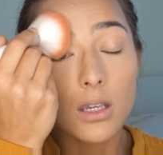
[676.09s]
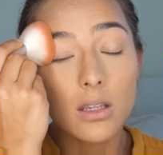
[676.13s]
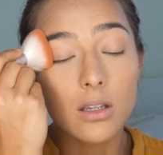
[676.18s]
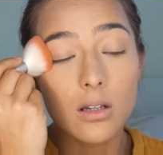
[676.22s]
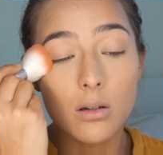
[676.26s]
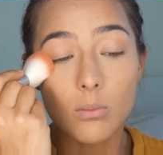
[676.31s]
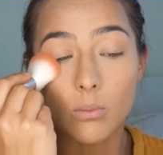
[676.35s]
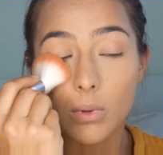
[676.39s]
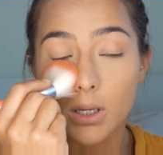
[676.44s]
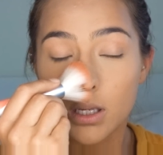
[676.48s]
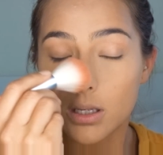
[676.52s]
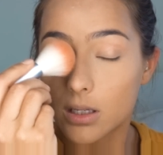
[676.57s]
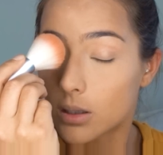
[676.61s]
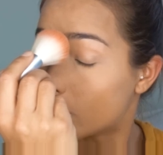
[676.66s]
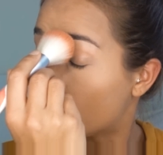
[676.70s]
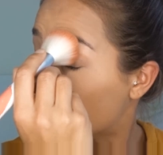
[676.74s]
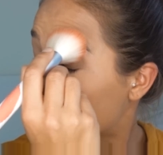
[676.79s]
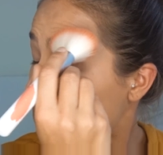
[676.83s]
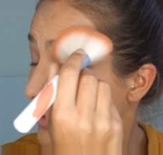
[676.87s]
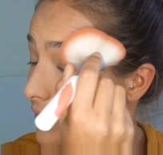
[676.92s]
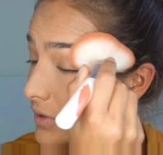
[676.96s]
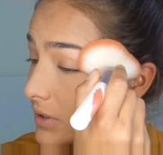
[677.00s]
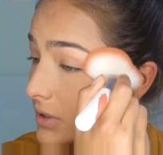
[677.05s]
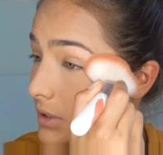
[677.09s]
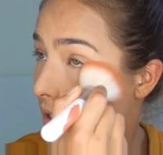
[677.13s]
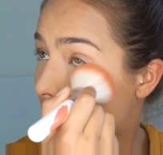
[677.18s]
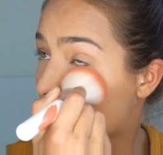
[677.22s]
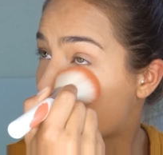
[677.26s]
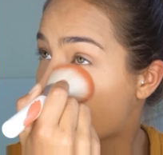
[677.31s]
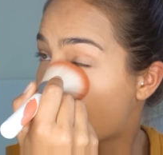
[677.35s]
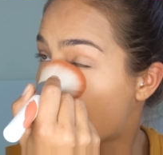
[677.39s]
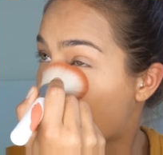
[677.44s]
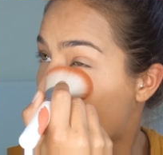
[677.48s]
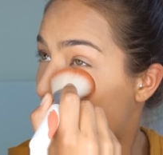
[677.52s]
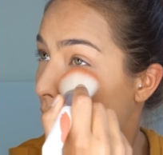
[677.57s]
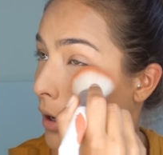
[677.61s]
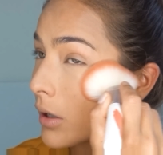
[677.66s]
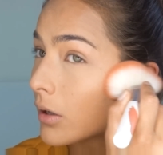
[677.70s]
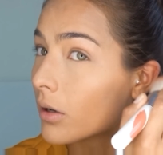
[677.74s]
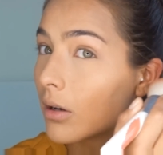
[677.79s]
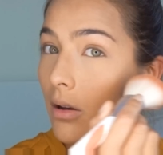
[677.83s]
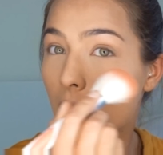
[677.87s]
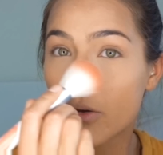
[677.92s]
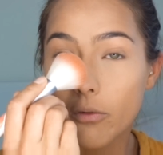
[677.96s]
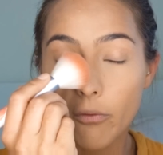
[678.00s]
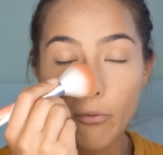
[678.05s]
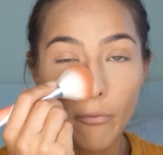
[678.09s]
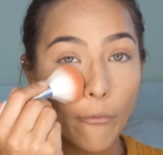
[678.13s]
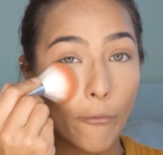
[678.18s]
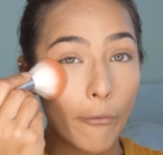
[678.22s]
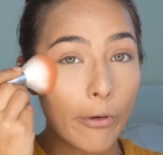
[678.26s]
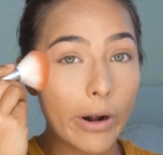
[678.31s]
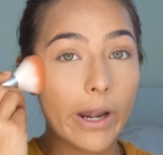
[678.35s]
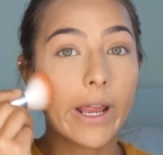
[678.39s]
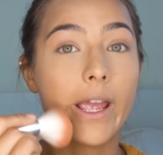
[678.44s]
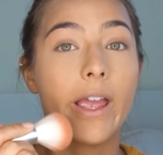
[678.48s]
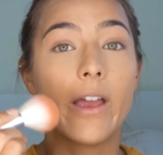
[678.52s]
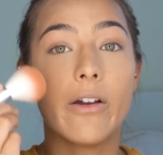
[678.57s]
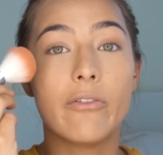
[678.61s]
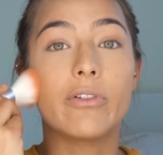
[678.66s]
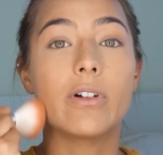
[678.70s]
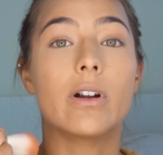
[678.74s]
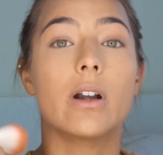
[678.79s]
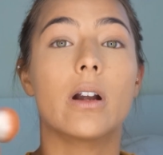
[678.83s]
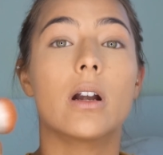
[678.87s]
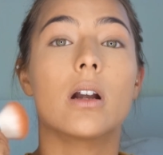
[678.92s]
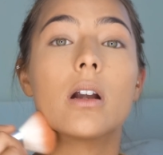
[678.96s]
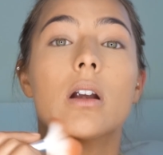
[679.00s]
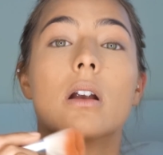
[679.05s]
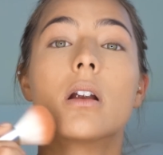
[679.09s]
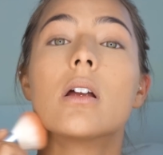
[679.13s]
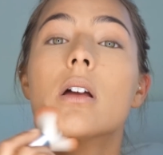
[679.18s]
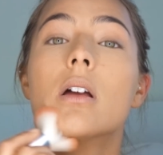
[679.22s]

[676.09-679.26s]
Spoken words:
your makeup will stay on forever.